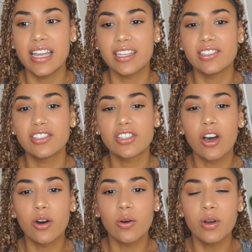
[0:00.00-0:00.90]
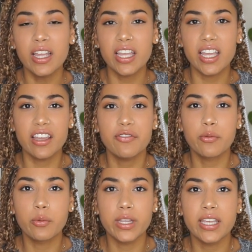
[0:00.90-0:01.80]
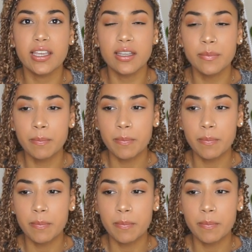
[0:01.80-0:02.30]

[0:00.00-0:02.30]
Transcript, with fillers: And so if we